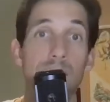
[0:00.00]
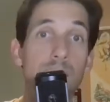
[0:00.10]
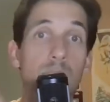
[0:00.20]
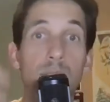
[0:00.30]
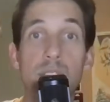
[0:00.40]

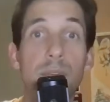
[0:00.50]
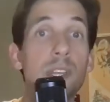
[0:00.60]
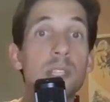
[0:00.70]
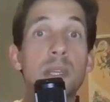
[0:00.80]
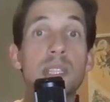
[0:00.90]
you know, different
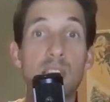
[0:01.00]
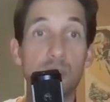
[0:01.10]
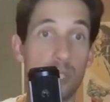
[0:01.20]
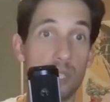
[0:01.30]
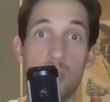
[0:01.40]

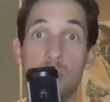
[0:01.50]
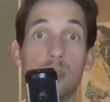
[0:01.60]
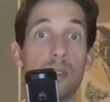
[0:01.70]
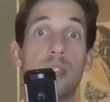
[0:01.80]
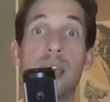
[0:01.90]
expectations, and
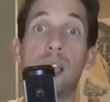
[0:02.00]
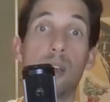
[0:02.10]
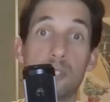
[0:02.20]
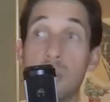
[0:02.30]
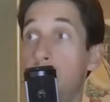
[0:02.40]
that
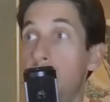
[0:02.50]
goes up.